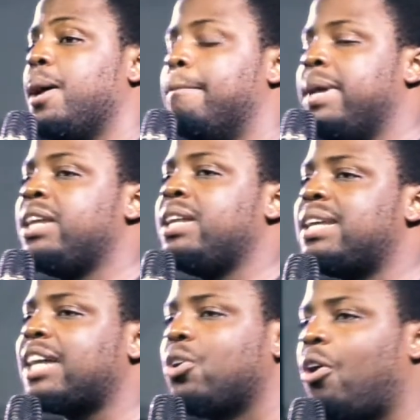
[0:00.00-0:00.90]
Meaning
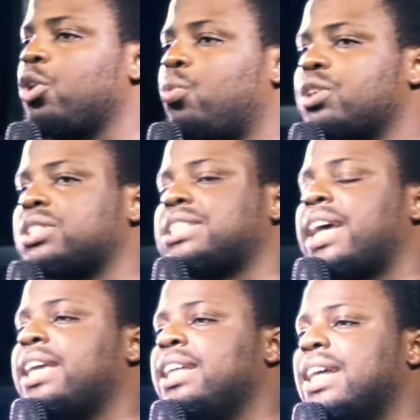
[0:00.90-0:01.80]
that God was
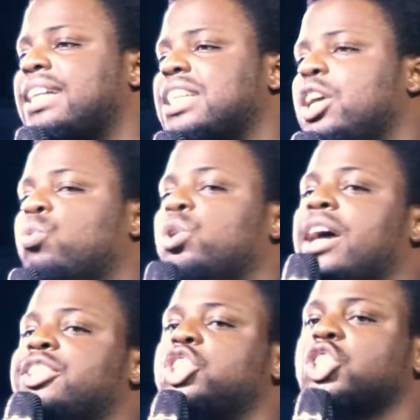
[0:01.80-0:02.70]
saying that He would
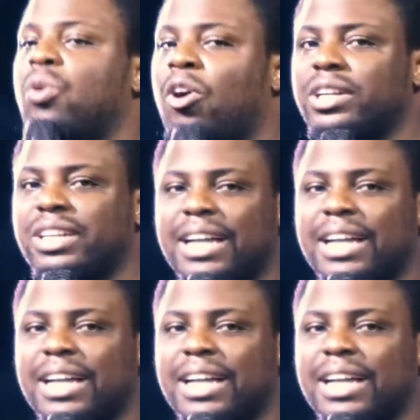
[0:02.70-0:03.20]
ensure